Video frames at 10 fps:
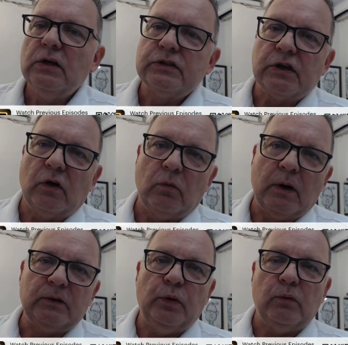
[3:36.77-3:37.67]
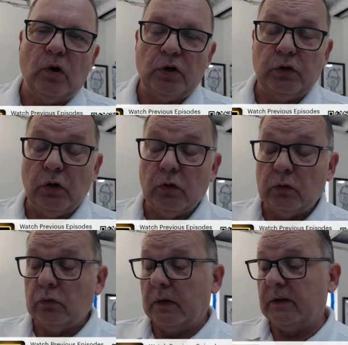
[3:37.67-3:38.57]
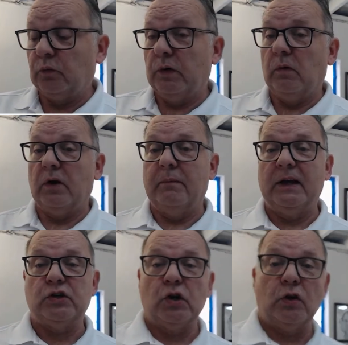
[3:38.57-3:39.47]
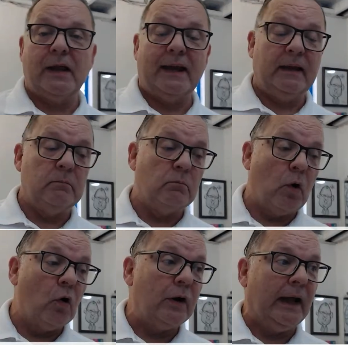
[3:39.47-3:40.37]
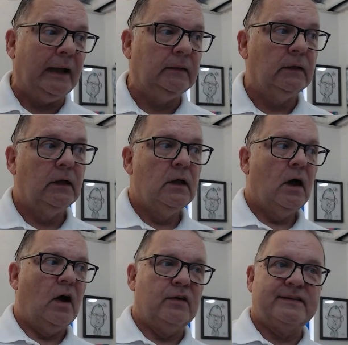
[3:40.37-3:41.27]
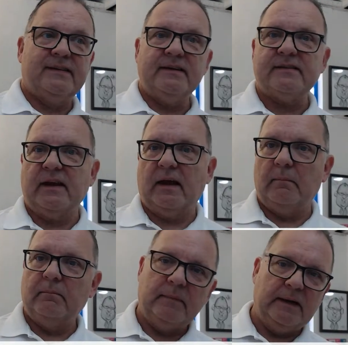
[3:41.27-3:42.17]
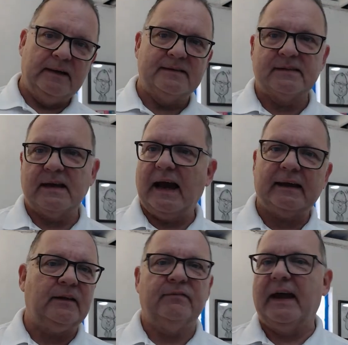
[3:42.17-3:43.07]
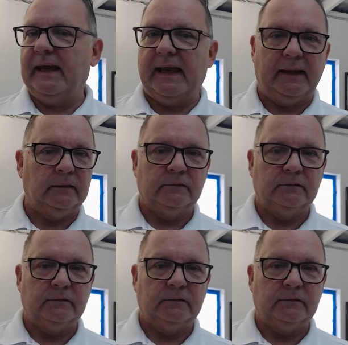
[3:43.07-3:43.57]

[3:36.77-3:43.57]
So what we want to do is we want to make sure that in the morning our system is activating